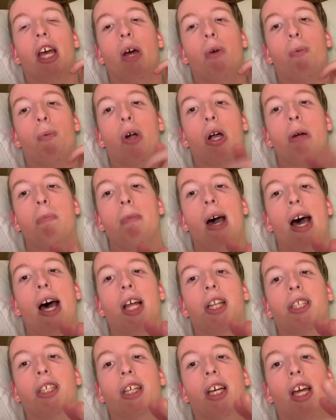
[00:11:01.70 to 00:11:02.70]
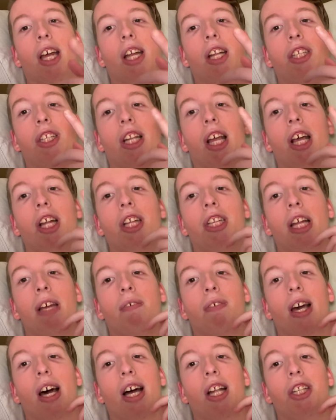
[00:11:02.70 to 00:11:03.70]
and wear a mask and stay
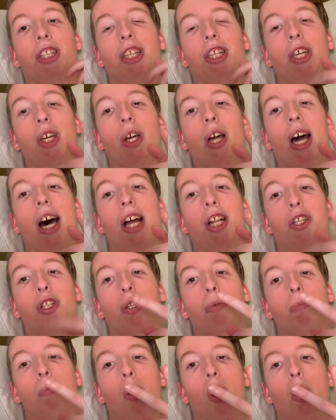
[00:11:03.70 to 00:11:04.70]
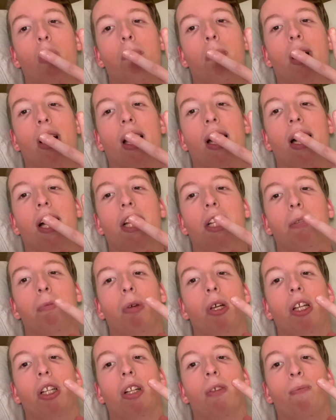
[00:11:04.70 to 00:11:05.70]
safe, guys. See you guys tomorrow. Bye, guys.
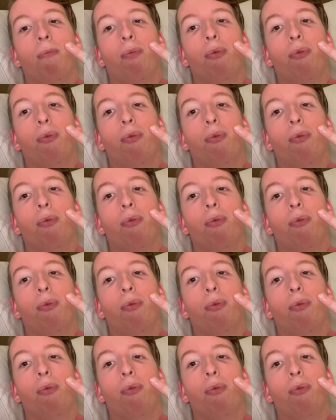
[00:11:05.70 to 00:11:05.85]
Peace.